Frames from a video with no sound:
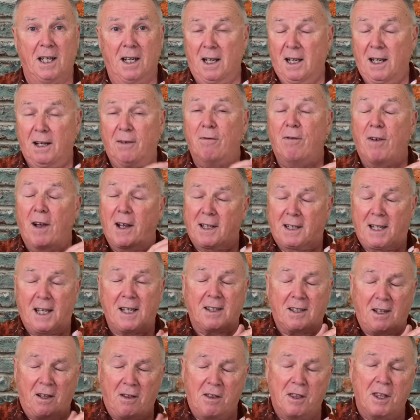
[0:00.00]
In fact,
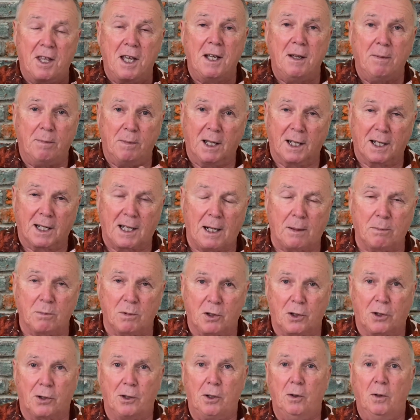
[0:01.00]
that's a theme that comes
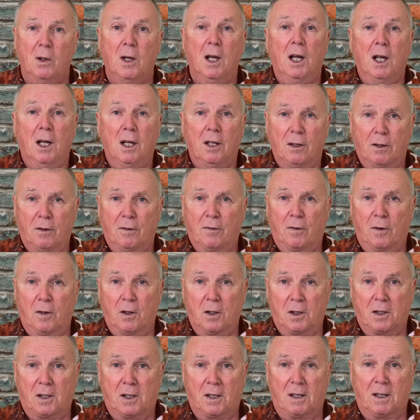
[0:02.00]
through the
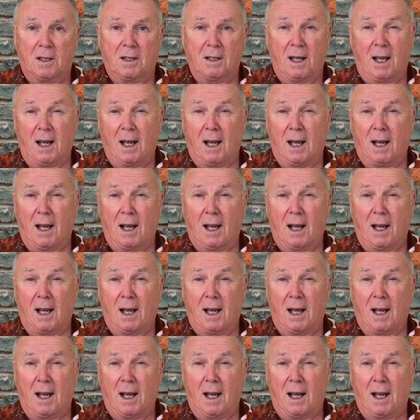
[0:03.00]
first